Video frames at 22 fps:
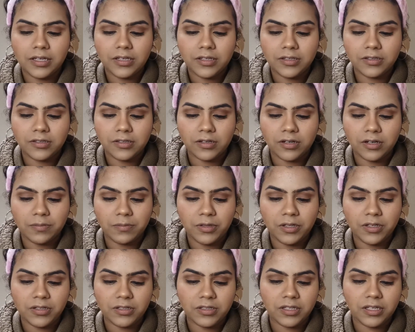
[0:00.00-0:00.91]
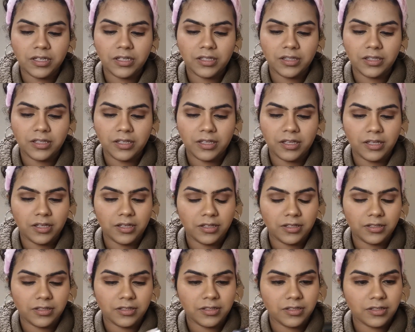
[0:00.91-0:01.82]
So I'm using
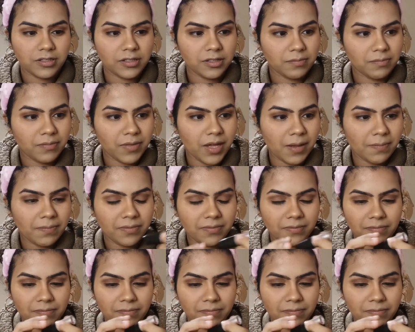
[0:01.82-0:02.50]
this MAC